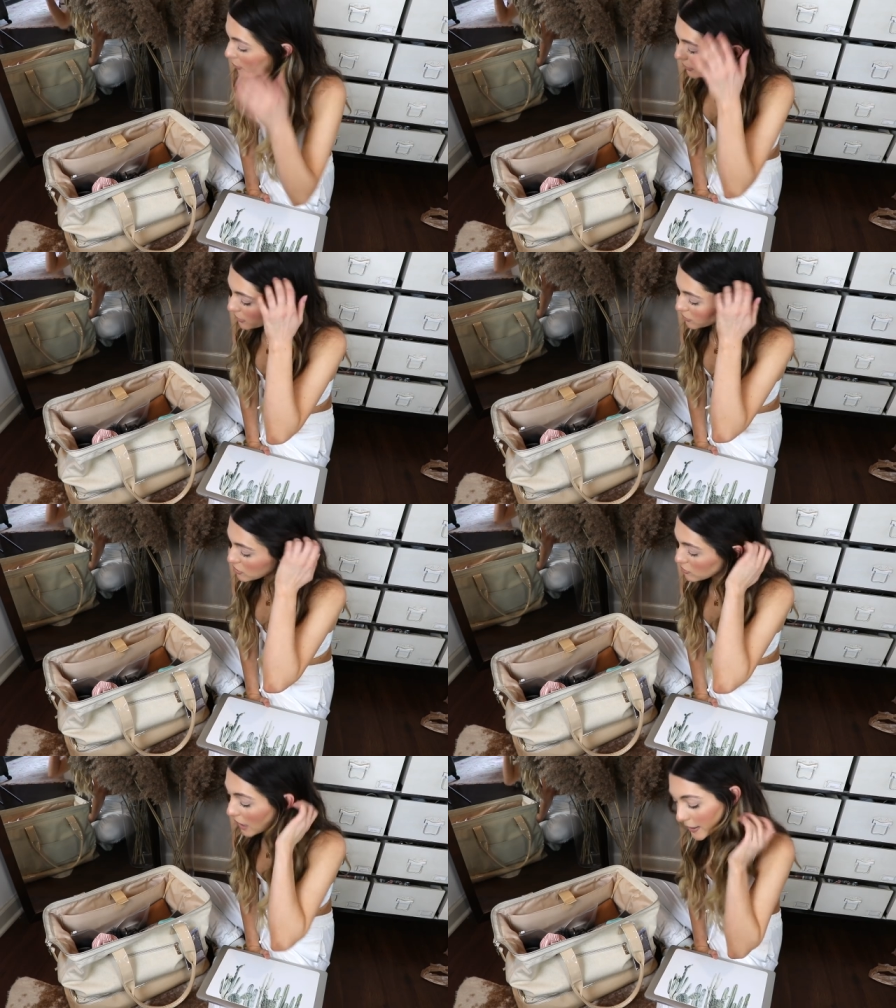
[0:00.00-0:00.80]
going
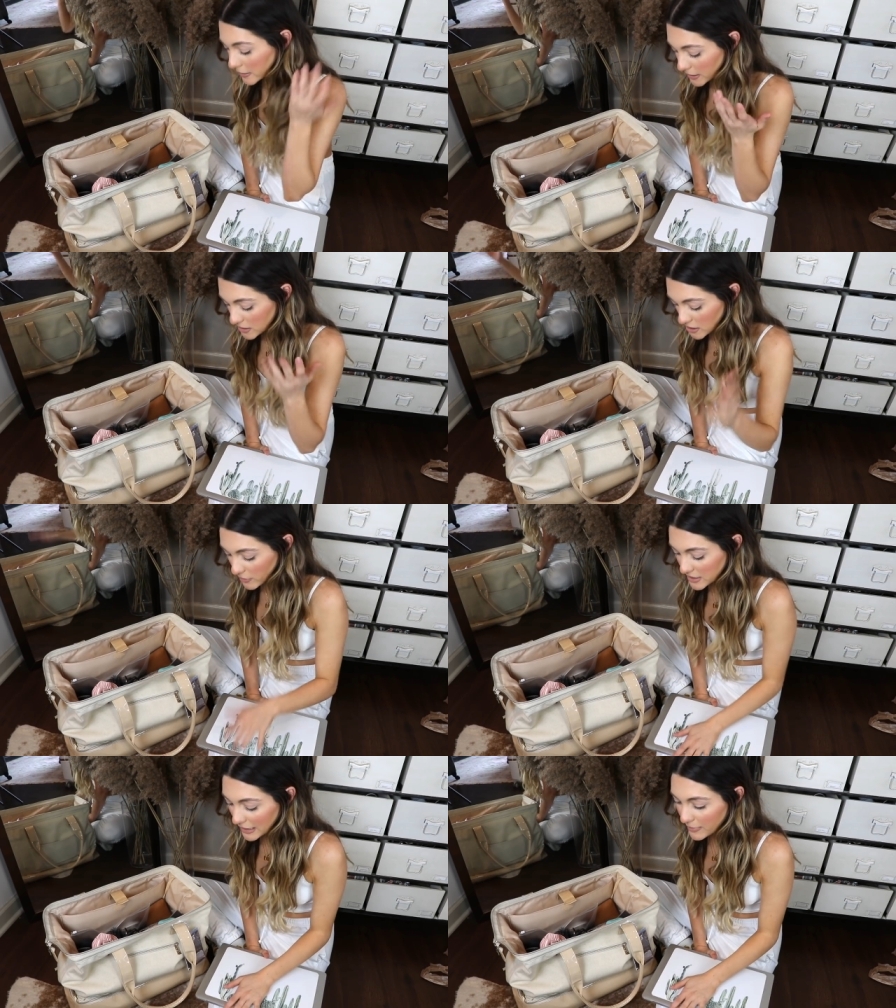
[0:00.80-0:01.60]
to Ireland. So
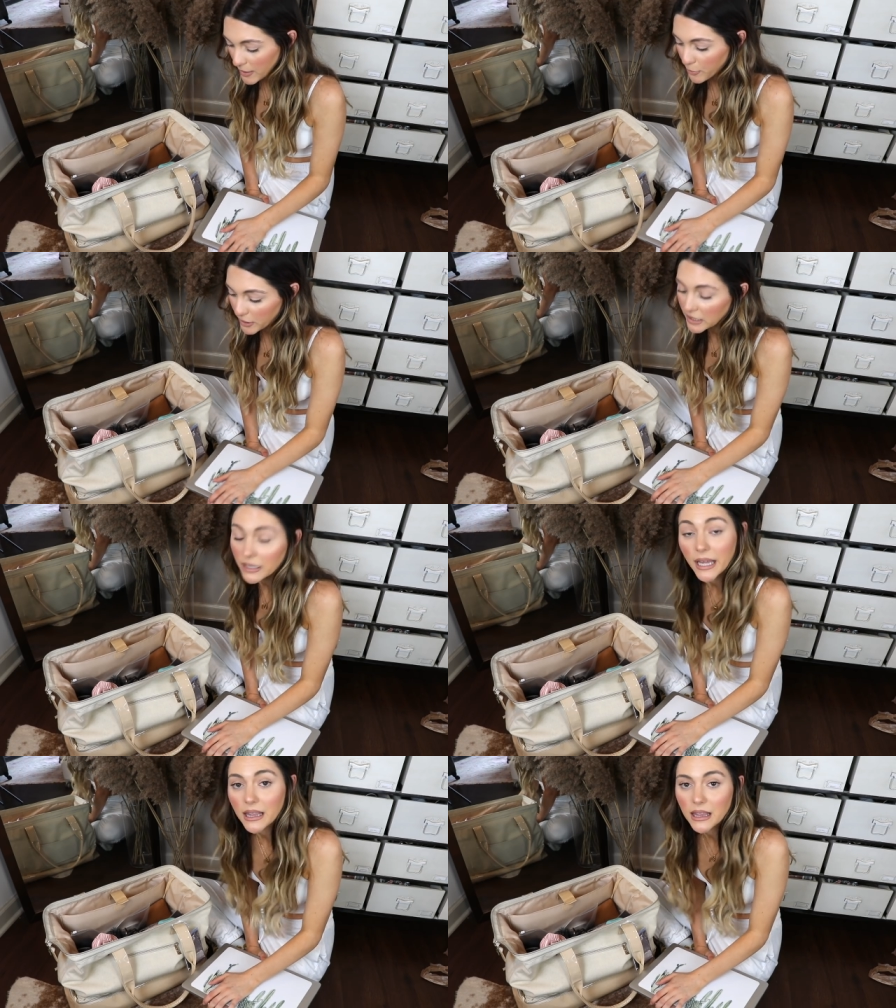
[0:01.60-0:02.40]
it's gonna be a pretty
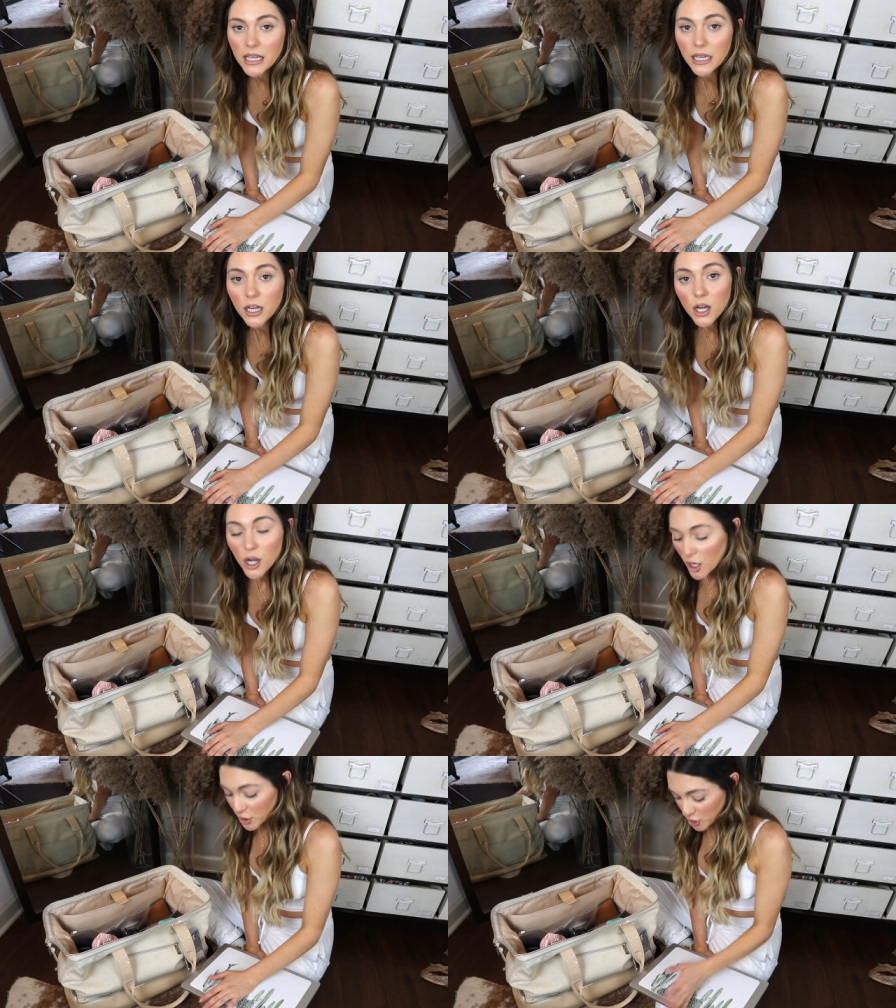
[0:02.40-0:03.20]
lengthy
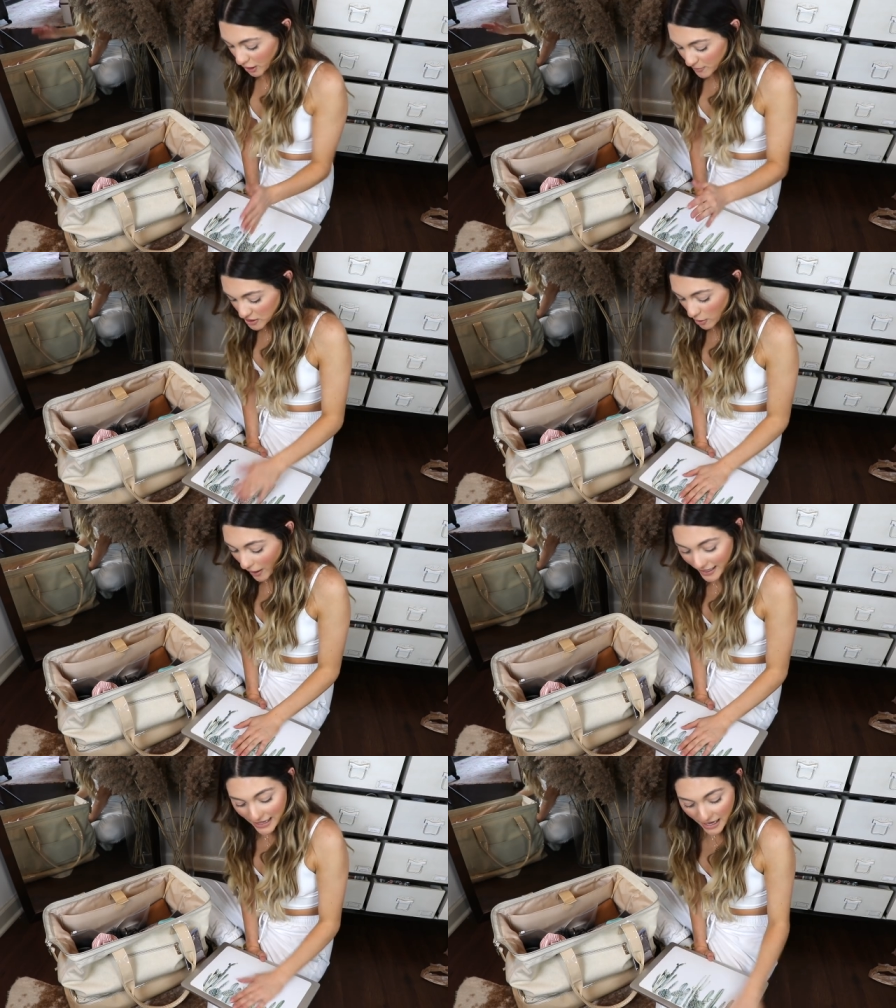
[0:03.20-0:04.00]
trip so
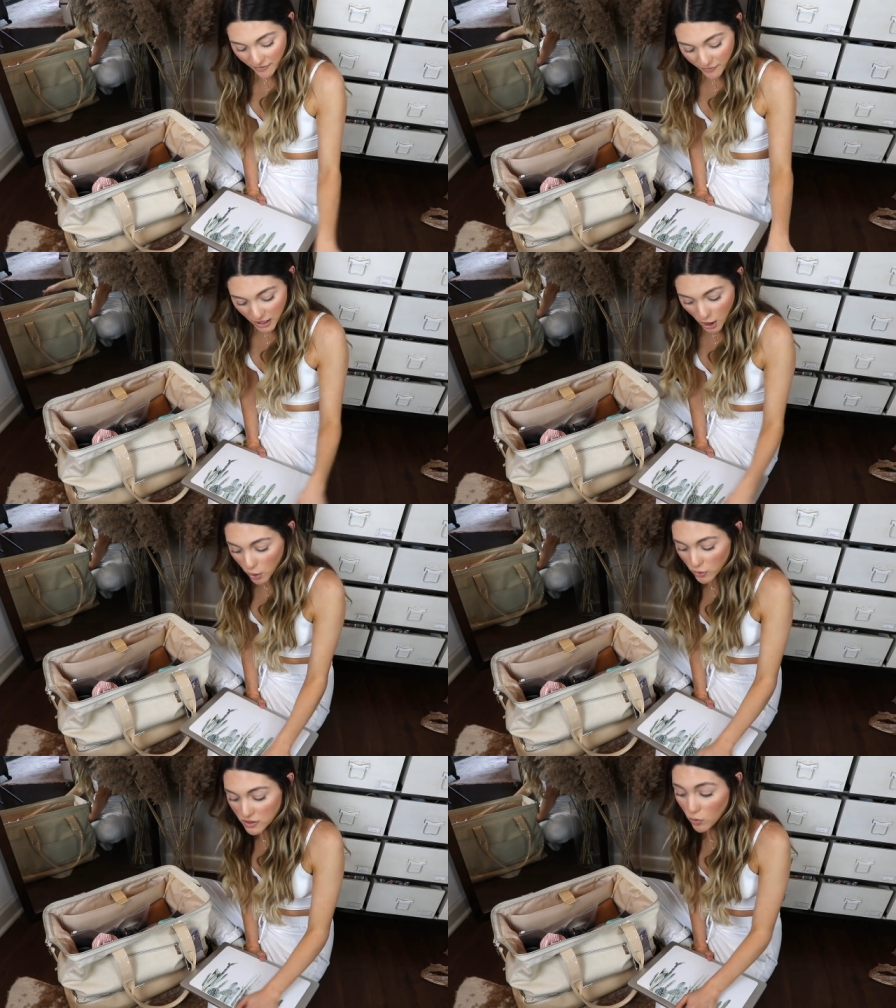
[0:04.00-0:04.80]
I can edit
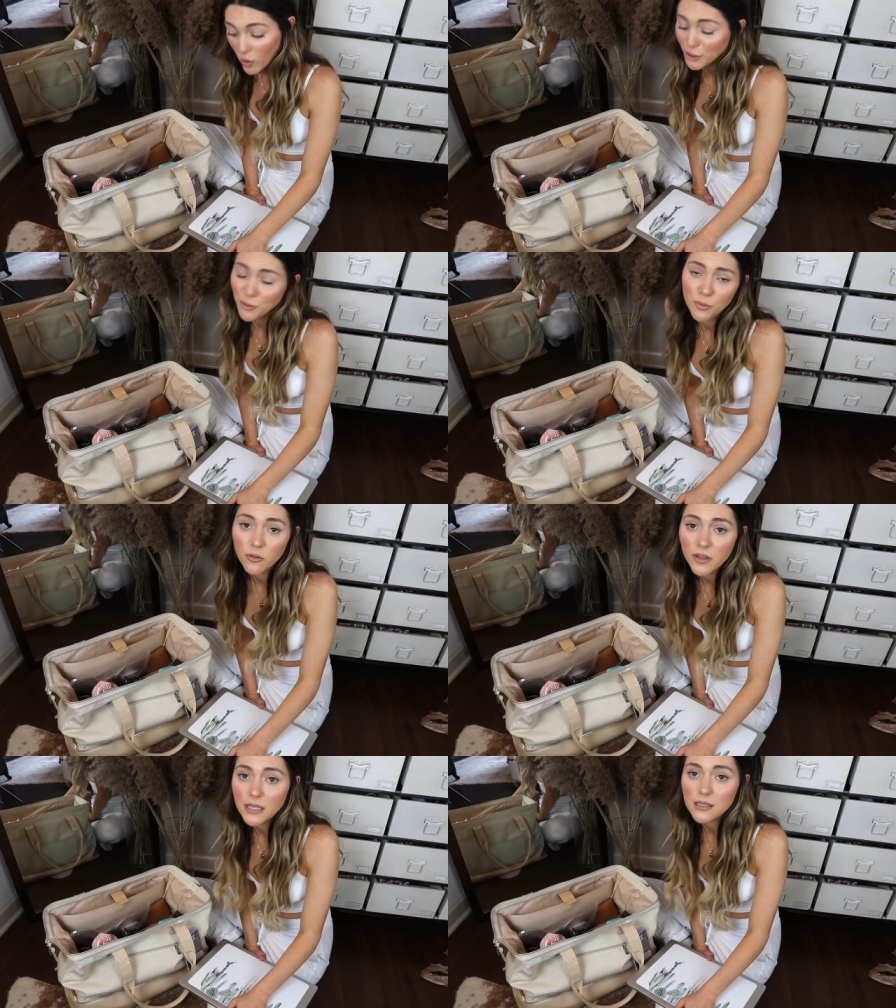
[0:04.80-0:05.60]
videos, watch
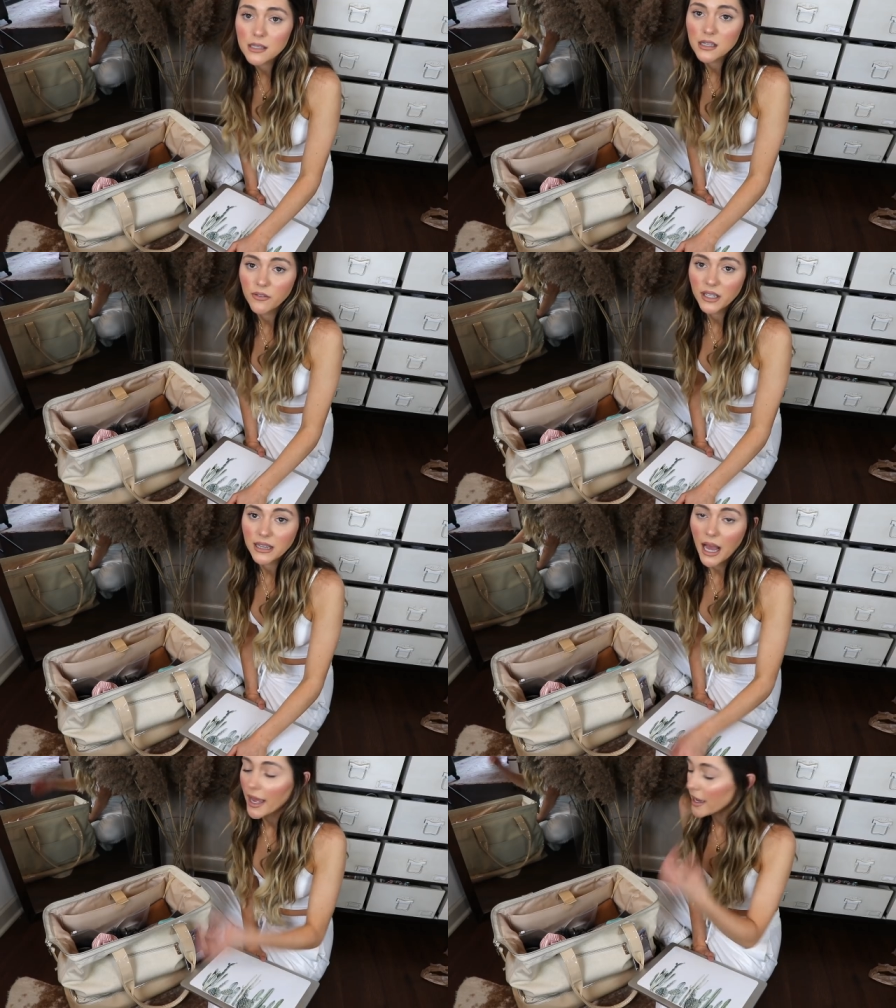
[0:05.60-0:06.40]
movies, stuff like
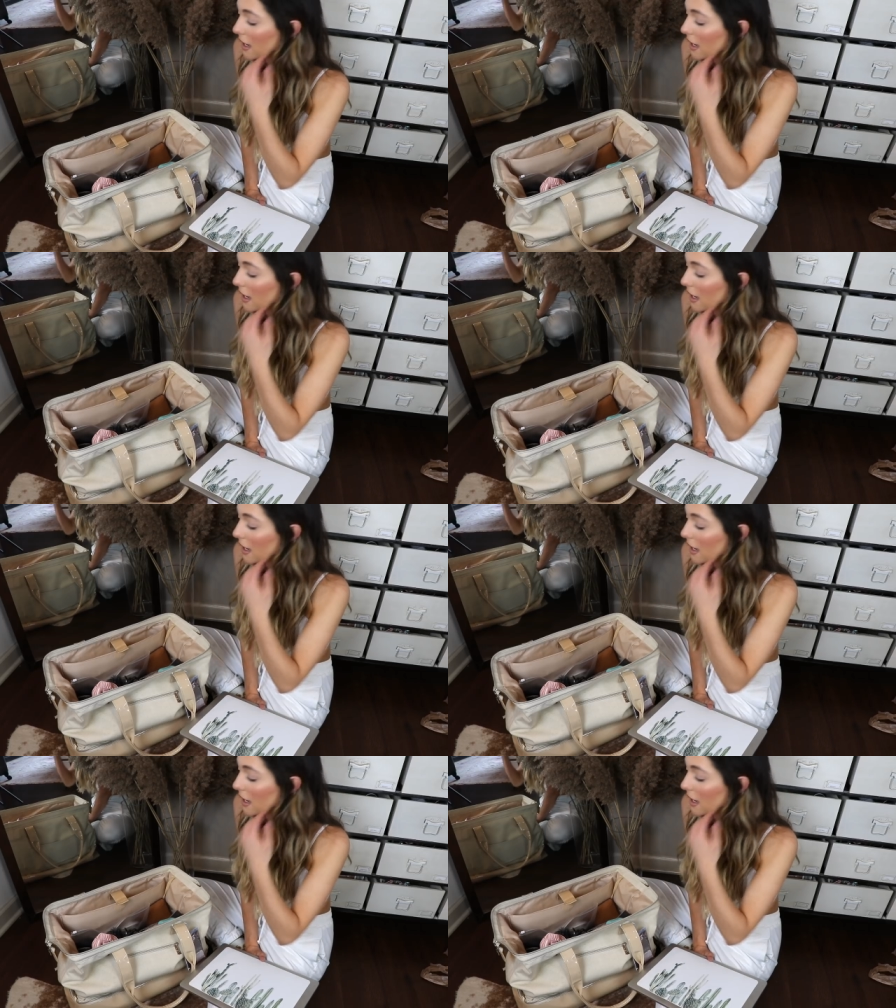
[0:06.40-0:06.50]
that.